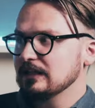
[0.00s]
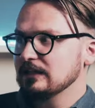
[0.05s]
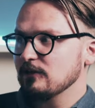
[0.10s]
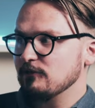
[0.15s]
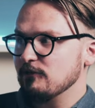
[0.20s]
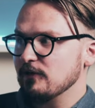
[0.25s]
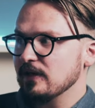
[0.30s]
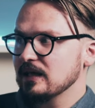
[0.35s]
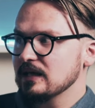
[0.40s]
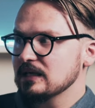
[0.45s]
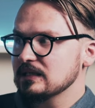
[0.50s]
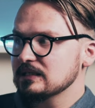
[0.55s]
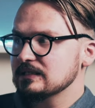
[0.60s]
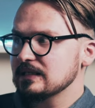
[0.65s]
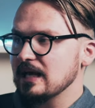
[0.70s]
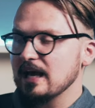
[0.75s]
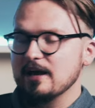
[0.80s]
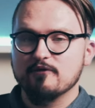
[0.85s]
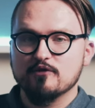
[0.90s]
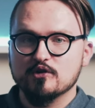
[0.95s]
The thing
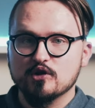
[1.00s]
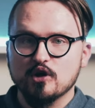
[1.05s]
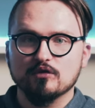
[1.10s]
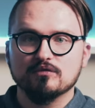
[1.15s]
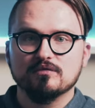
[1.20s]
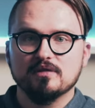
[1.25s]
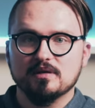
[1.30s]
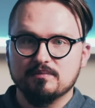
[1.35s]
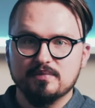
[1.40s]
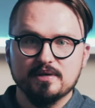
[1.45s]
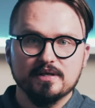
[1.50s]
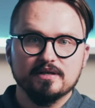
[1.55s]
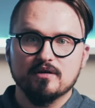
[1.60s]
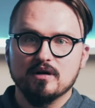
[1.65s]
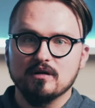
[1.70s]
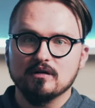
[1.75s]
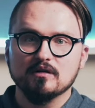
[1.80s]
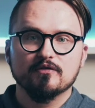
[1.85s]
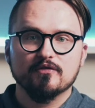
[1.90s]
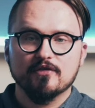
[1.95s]
is I've shot the
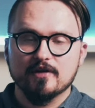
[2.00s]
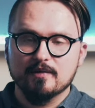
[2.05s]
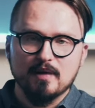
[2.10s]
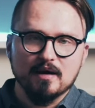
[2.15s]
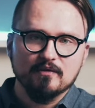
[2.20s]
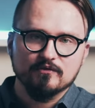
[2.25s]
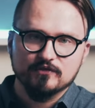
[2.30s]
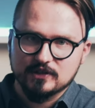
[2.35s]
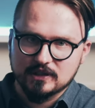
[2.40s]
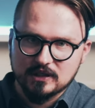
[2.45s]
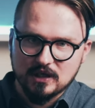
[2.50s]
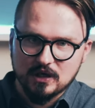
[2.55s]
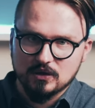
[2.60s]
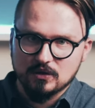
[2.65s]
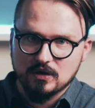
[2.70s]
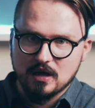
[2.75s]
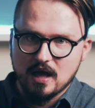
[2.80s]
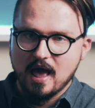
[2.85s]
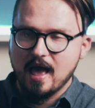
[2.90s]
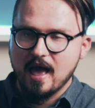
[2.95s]
b-roll 3 months ago.